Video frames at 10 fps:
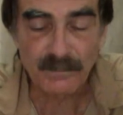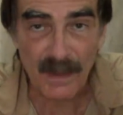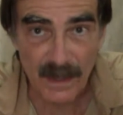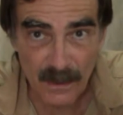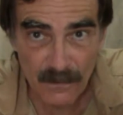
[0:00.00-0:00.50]

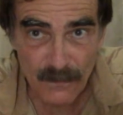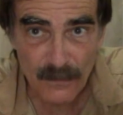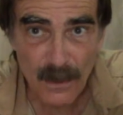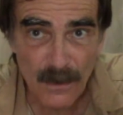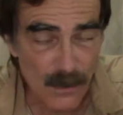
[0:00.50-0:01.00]
And
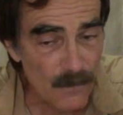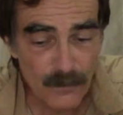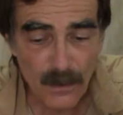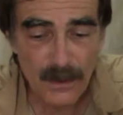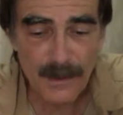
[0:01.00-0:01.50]

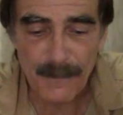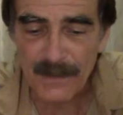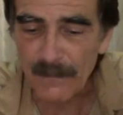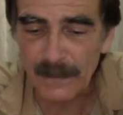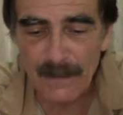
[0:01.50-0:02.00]
overall,
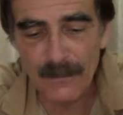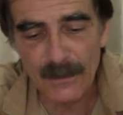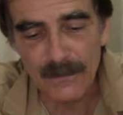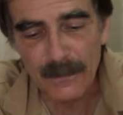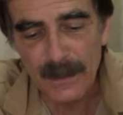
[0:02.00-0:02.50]
the flavor is
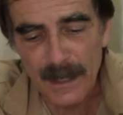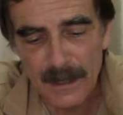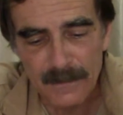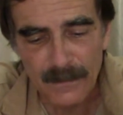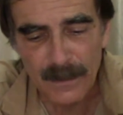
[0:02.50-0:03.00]
very
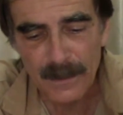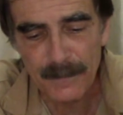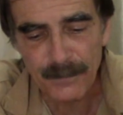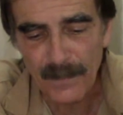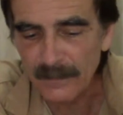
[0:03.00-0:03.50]
nice, very
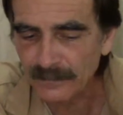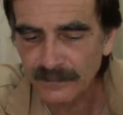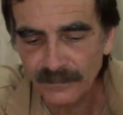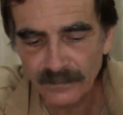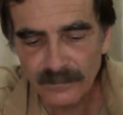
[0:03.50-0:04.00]

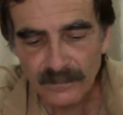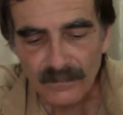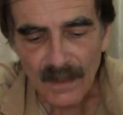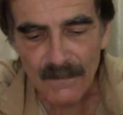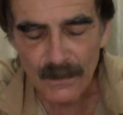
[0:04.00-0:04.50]

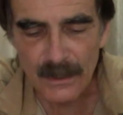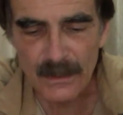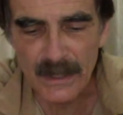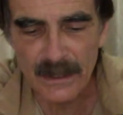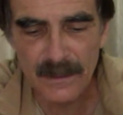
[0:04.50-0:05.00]

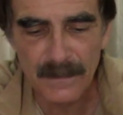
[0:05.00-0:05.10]
unique.